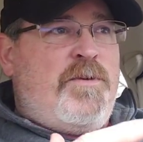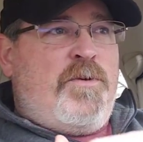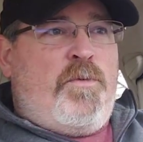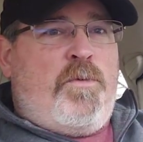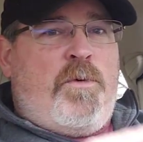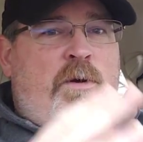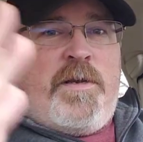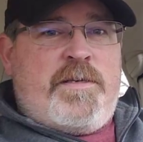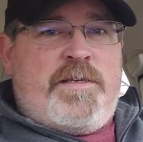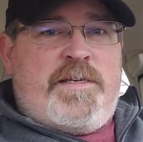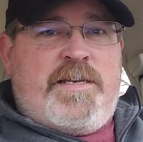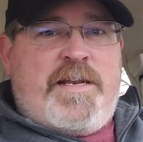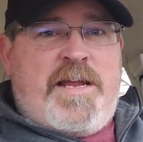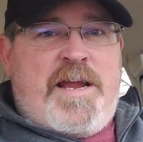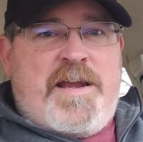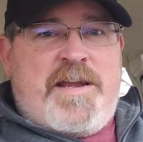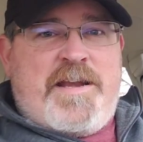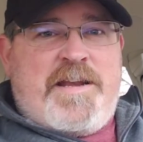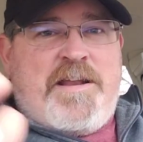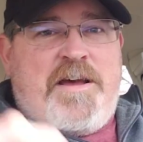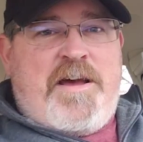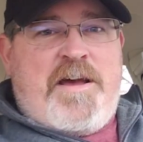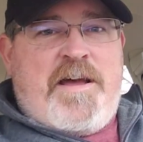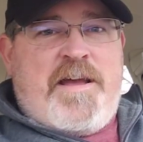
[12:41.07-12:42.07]
1 to
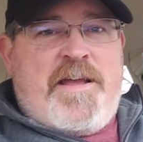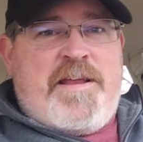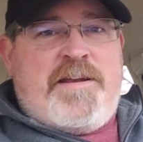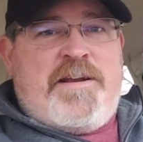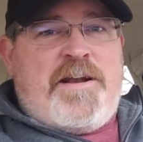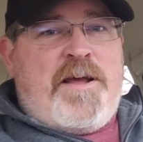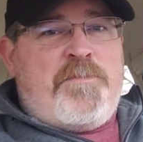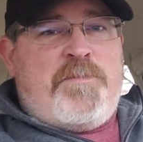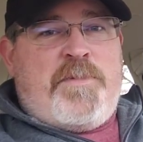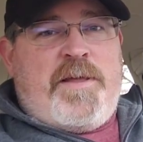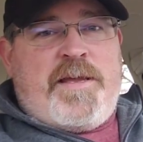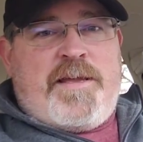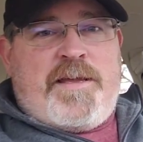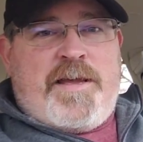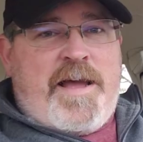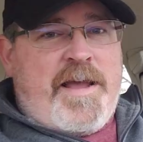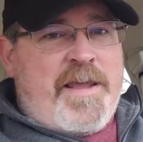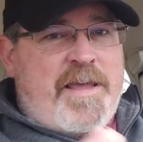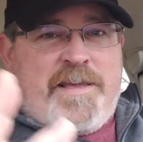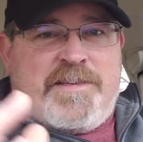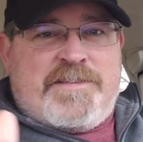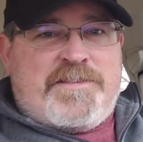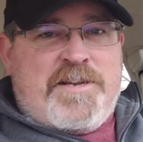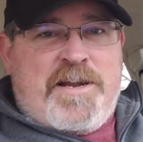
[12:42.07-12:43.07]
99, and I'm like, I
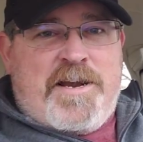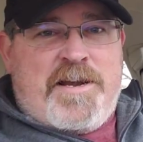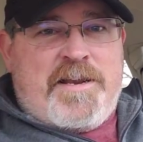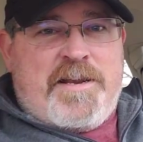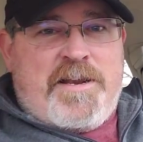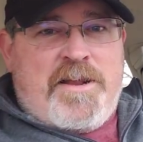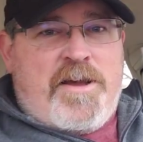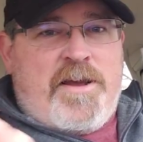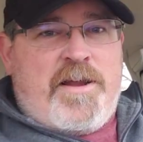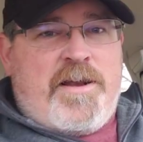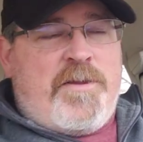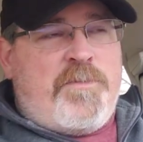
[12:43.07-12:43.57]
guess 99.